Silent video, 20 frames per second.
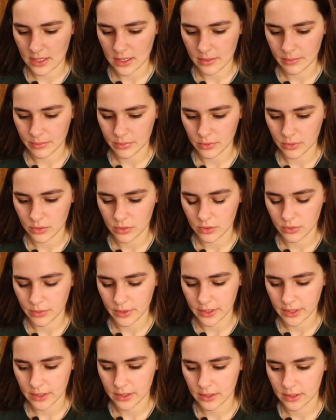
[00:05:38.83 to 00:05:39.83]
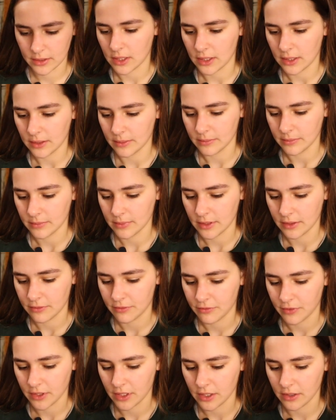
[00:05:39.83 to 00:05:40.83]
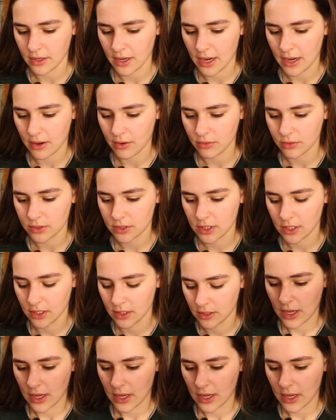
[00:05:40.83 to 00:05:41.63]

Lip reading: up real quick and figure out